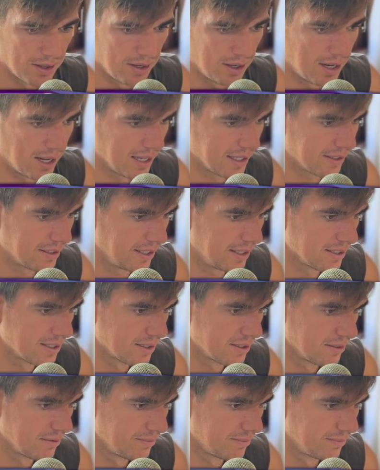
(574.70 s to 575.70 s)
like
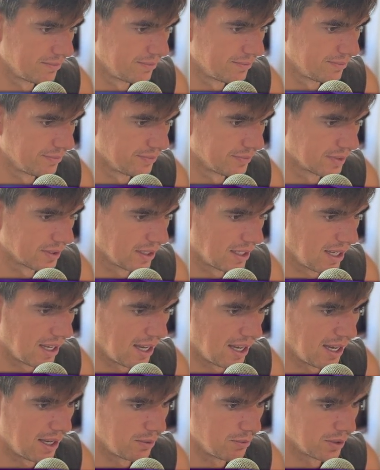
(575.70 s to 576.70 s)
this,
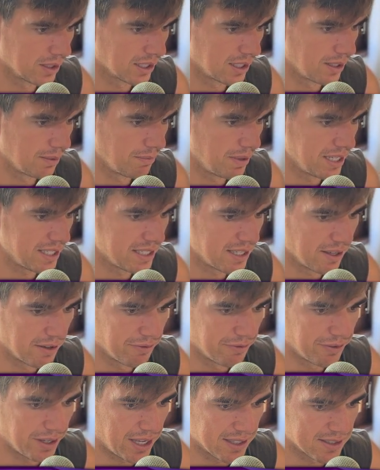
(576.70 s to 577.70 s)
and we're going to make it a
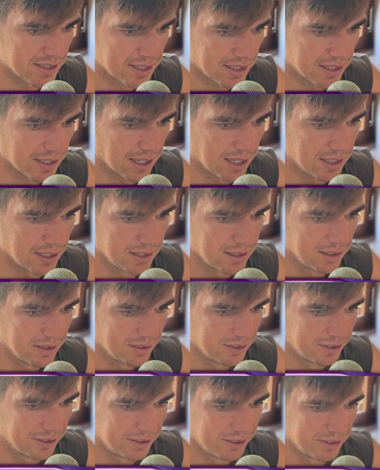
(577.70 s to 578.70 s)
fancy color,
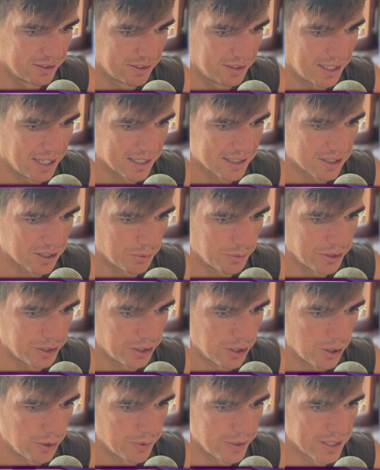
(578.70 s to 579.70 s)
like so we
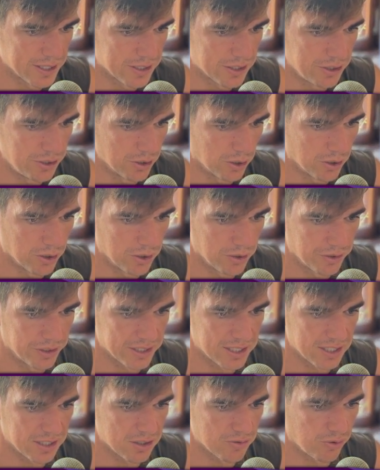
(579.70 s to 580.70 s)
know it's not,
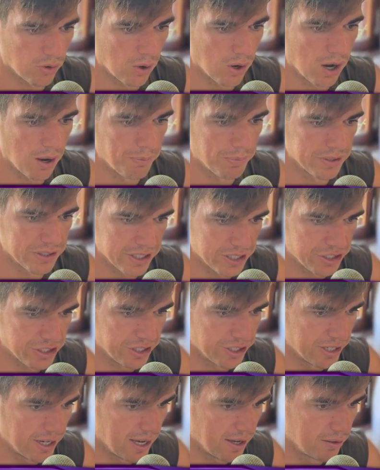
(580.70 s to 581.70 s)
this is for our
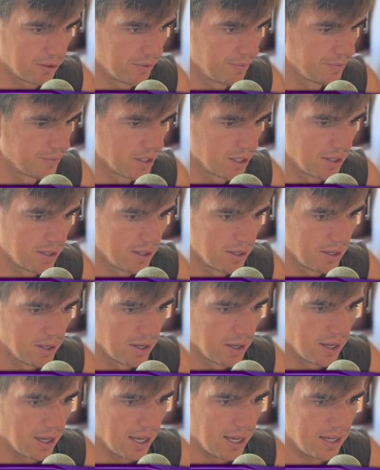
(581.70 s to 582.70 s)
position now.
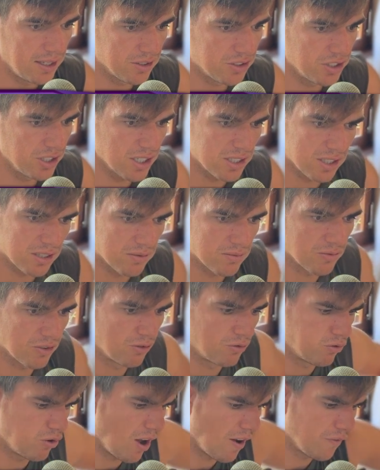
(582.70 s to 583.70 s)
And just
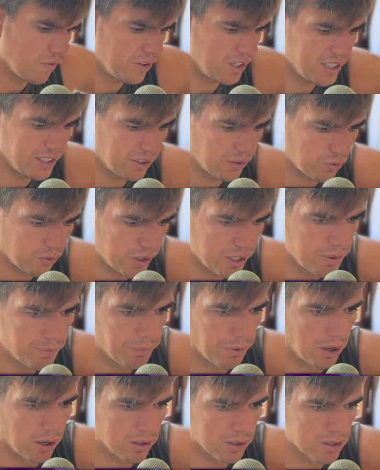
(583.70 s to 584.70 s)
roughly 3
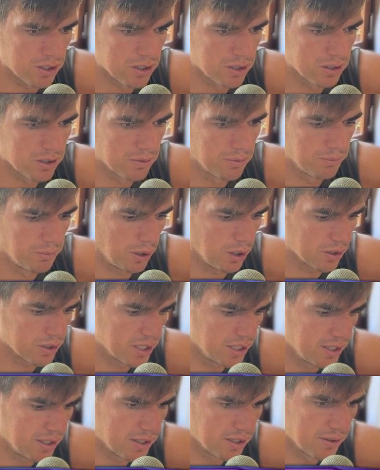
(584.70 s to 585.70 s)

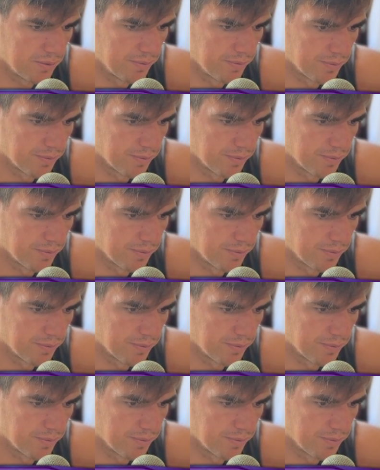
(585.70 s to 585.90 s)
boxes